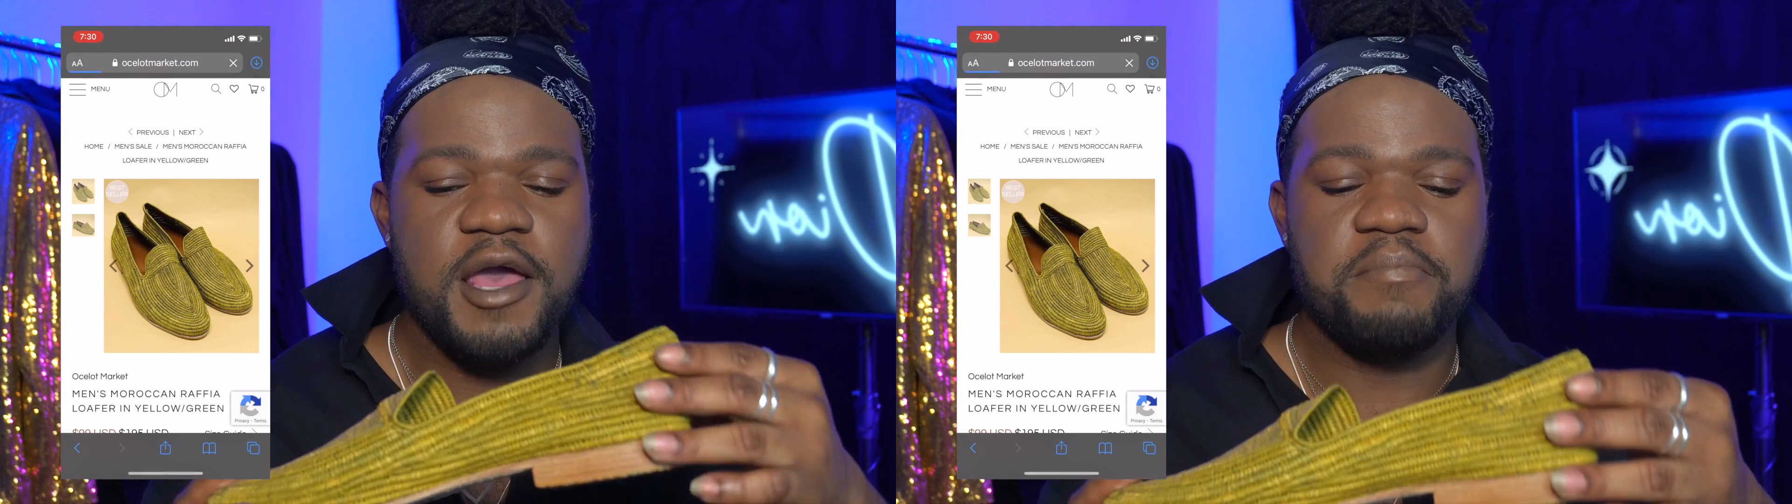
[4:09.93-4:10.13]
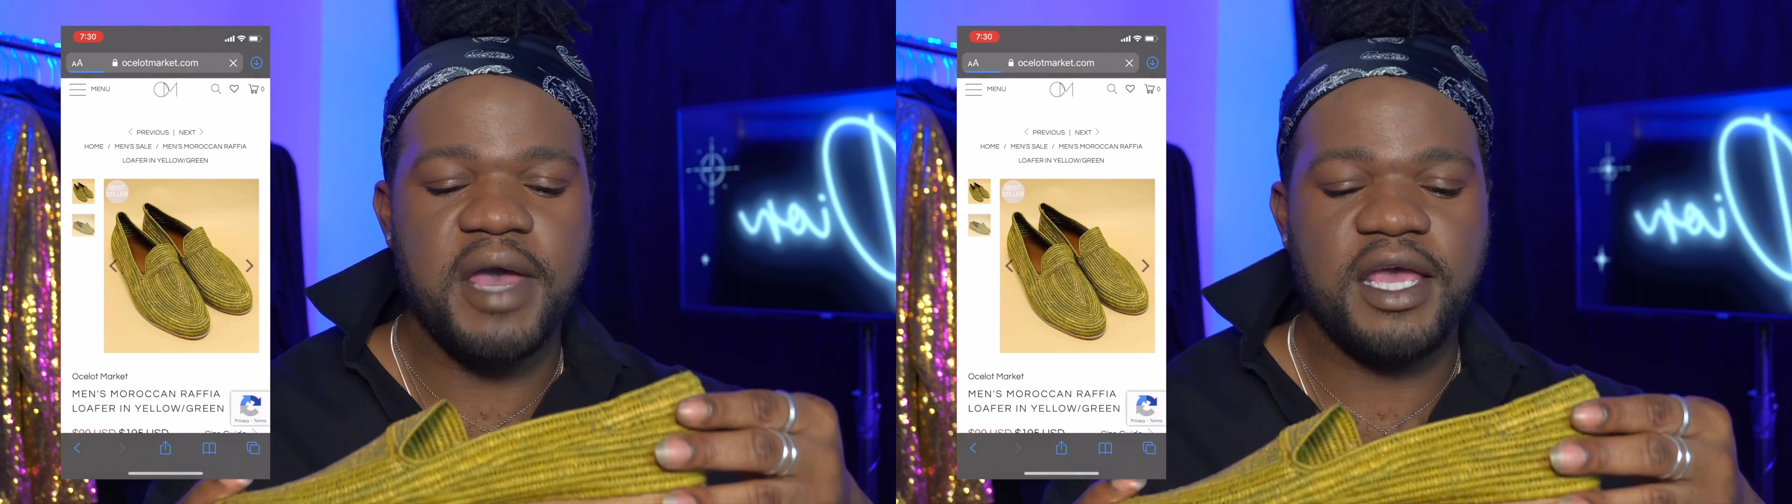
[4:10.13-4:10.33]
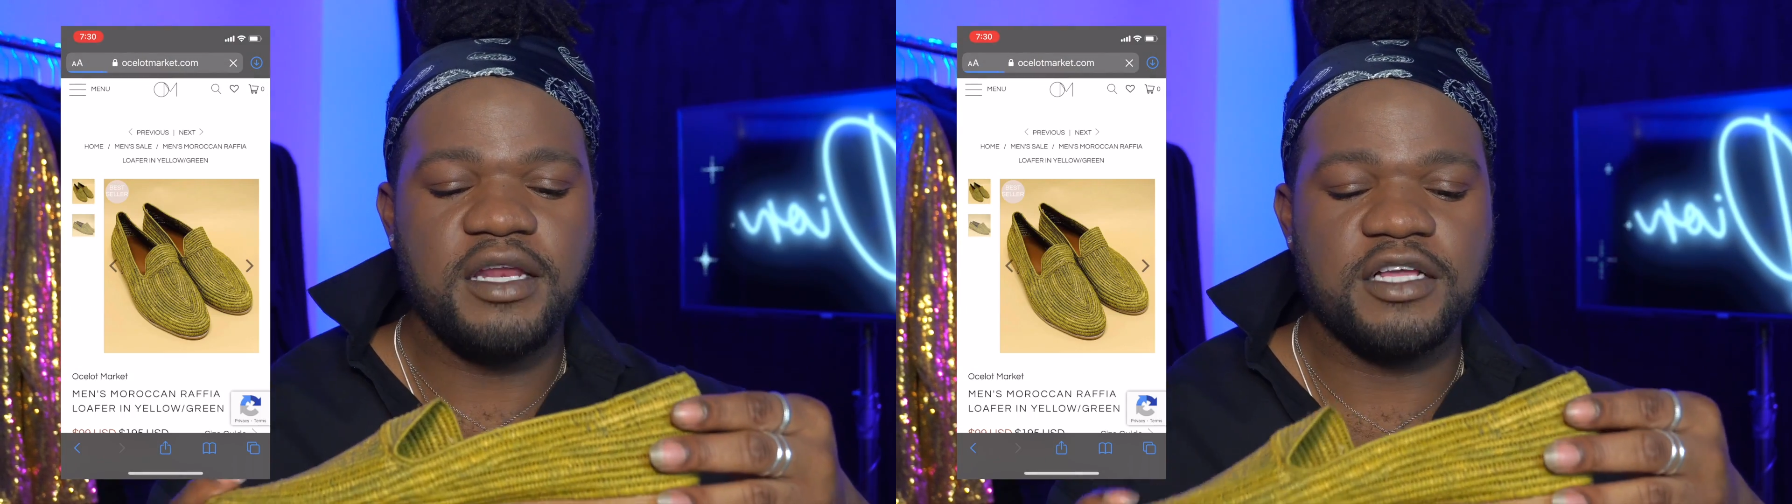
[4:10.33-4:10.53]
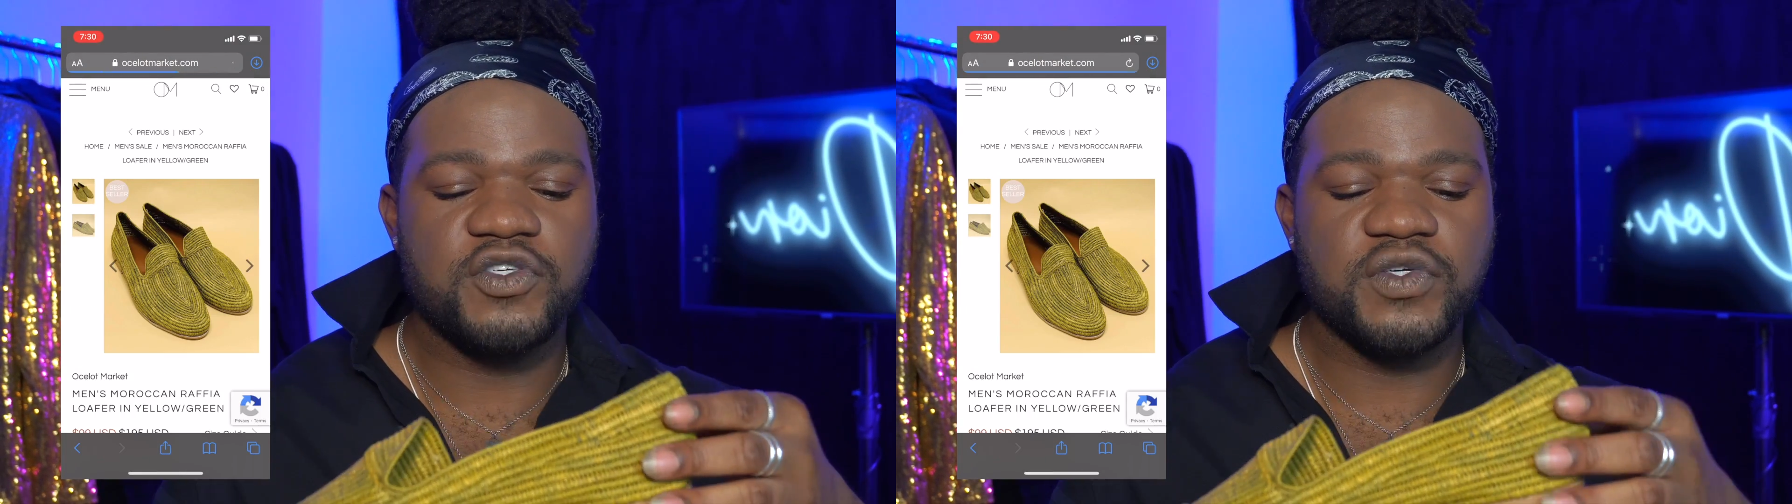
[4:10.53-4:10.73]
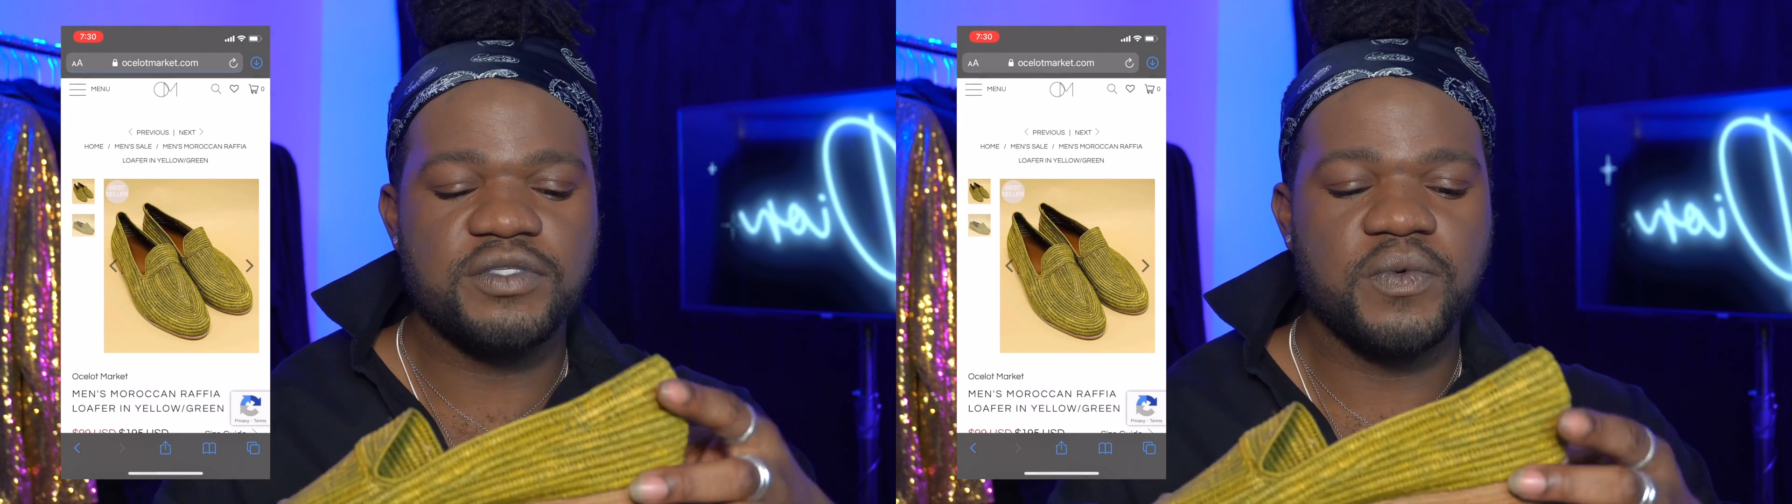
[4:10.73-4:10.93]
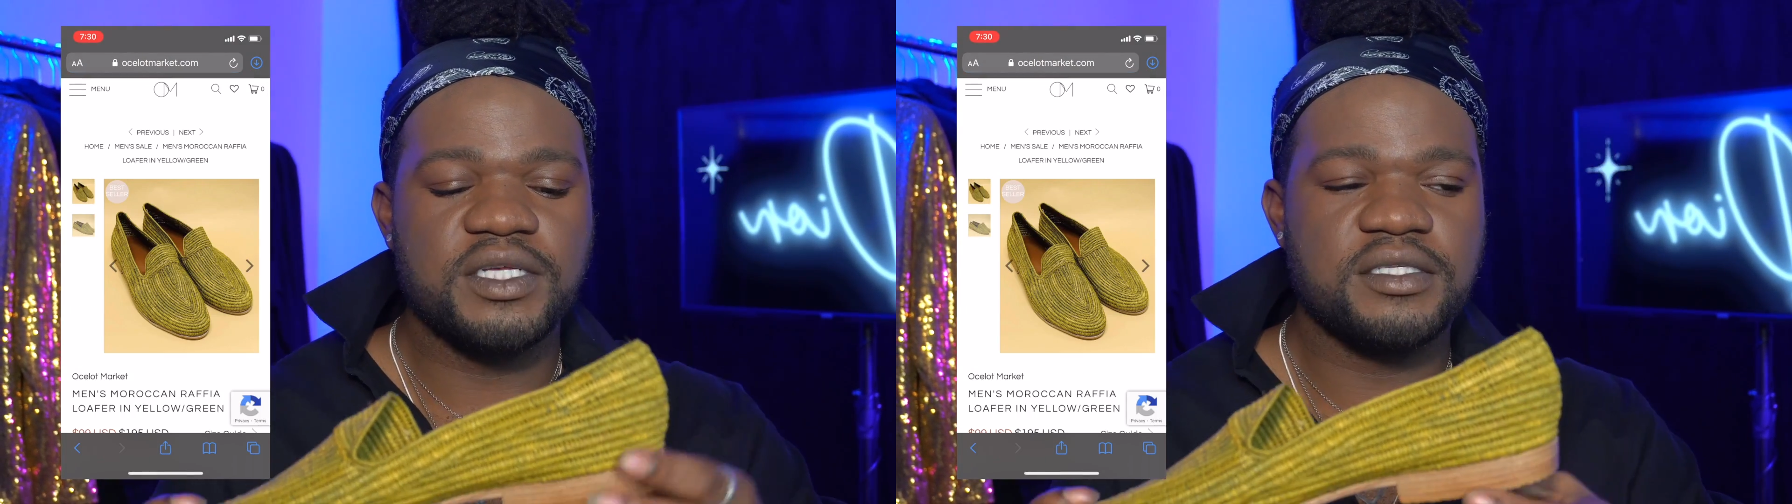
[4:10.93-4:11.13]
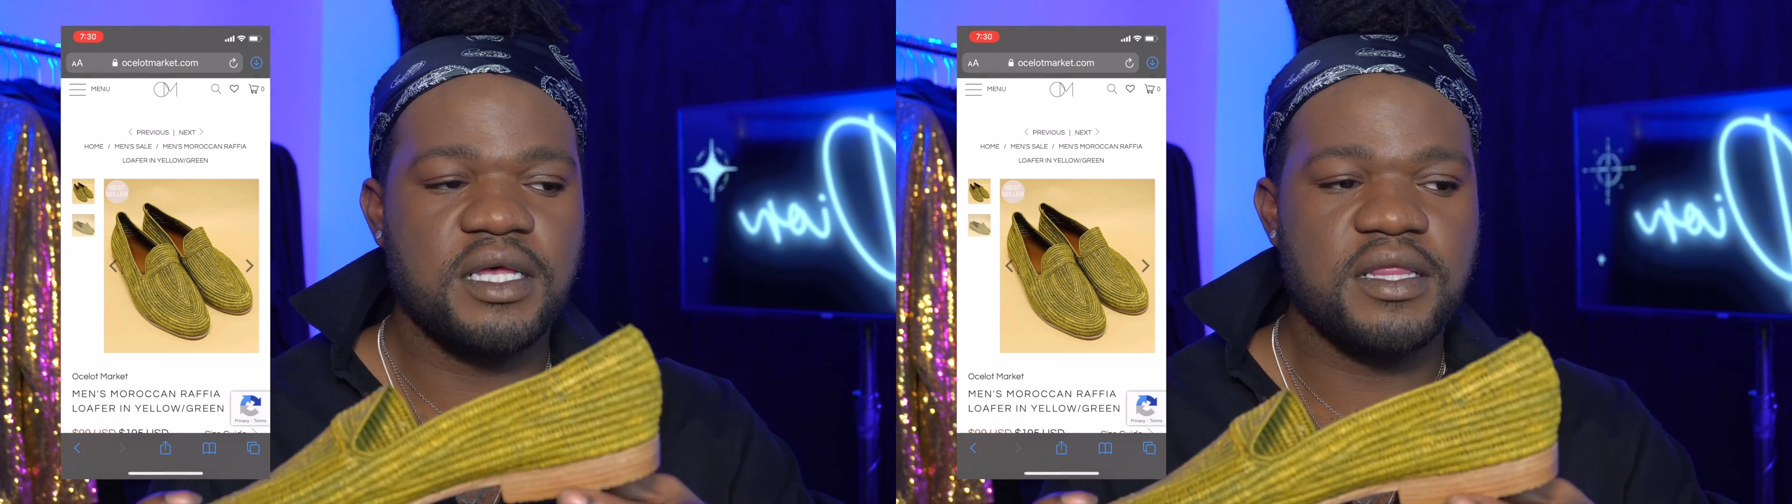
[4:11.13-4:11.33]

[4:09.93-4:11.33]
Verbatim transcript: main interest was